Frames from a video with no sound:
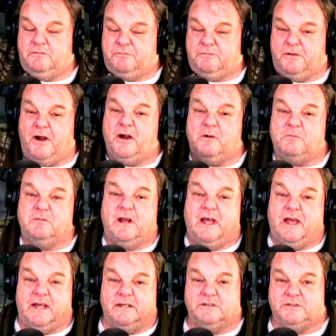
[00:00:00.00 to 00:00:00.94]

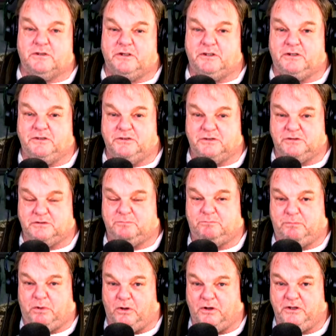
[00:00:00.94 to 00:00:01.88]
farmland so they can
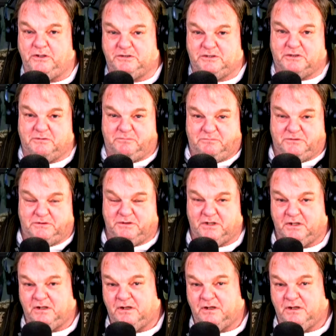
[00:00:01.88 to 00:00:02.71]
just poison